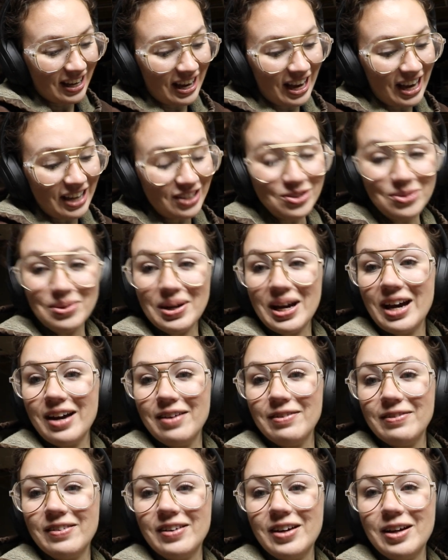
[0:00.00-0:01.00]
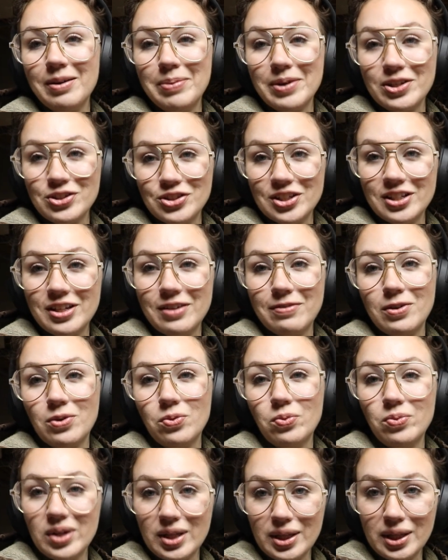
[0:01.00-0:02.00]
I do have a bunch of
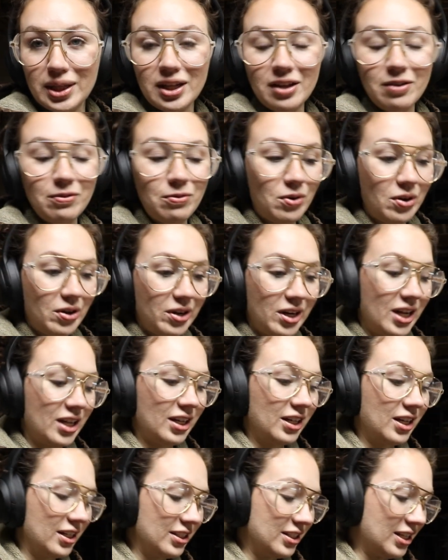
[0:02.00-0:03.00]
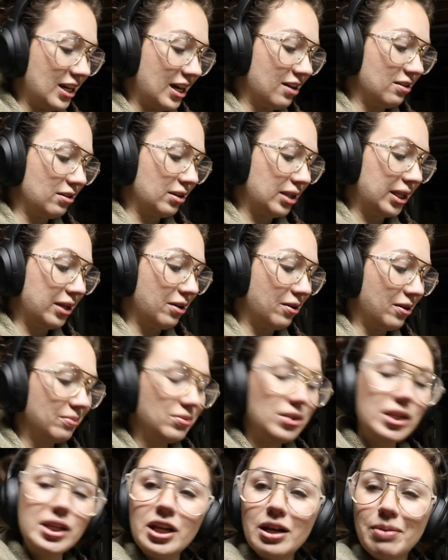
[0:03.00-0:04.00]
different wisps of walnut cut down, so I'm
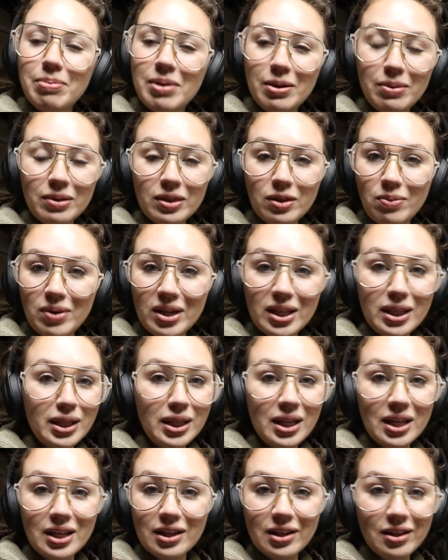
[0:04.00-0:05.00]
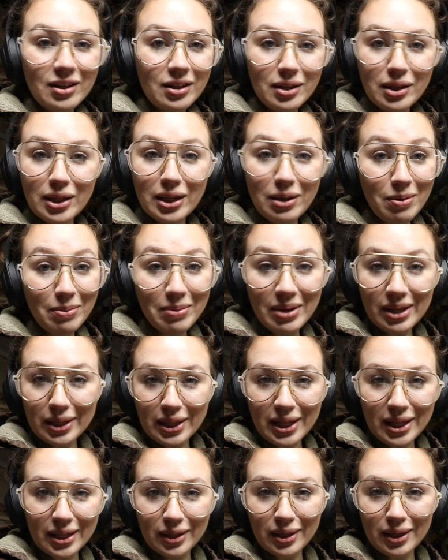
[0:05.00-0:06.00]
just going to play with the wisps and see what makes
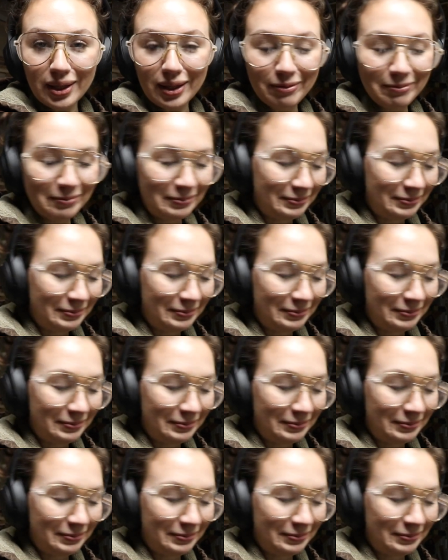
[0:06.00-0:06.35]
sense.